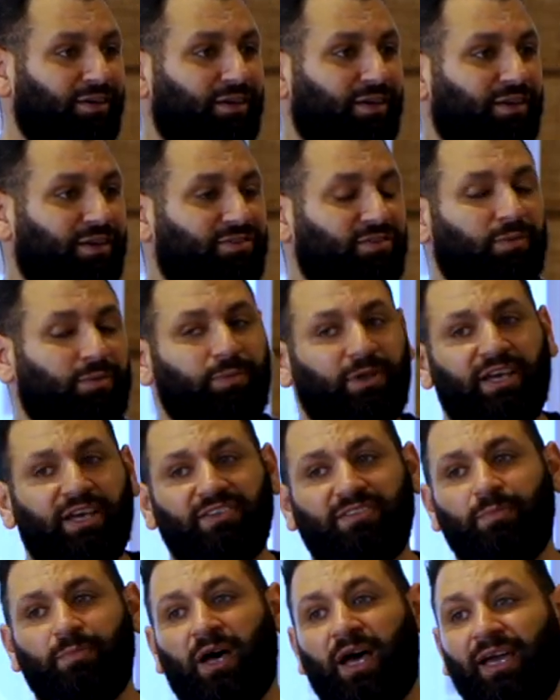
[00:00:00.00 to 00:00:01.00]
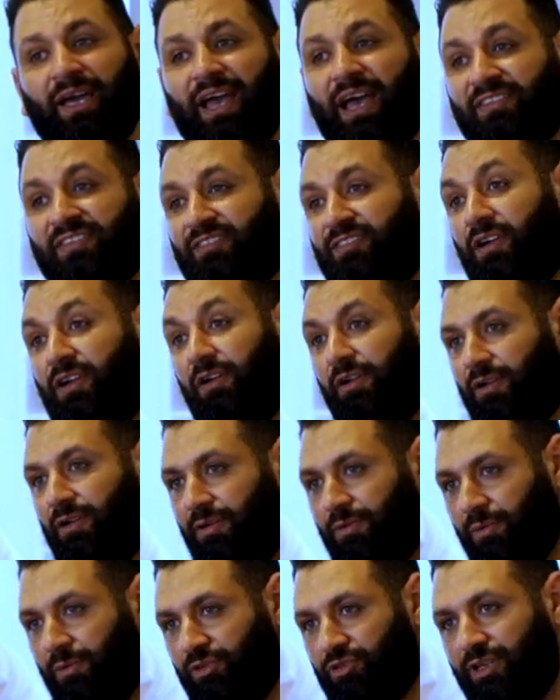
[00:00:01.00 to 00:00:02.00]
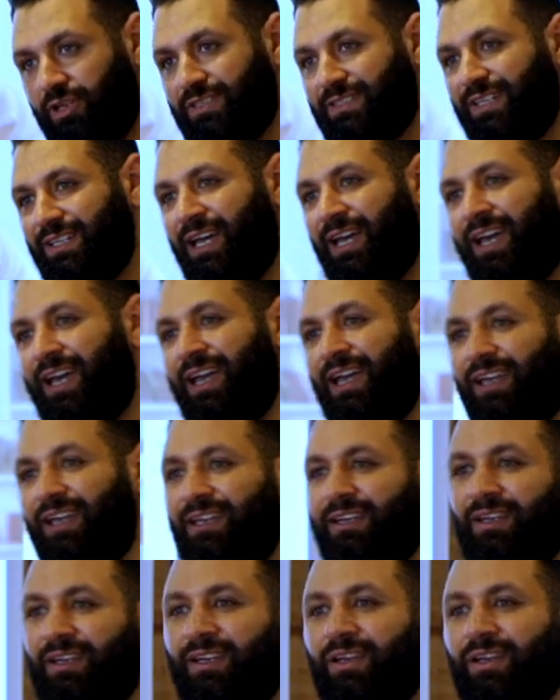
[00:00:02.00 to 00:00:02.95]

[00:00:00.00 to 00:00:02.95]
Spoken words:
It's replaced by estron, which is a